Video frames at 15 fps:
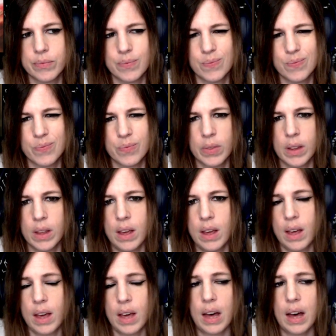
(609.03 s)
like it here.
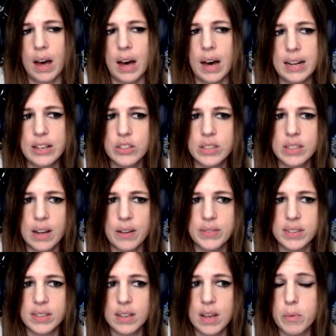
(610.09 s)
I just have
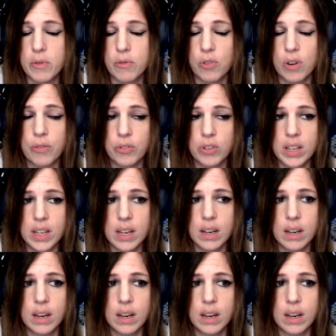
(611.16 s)
to say before I forget.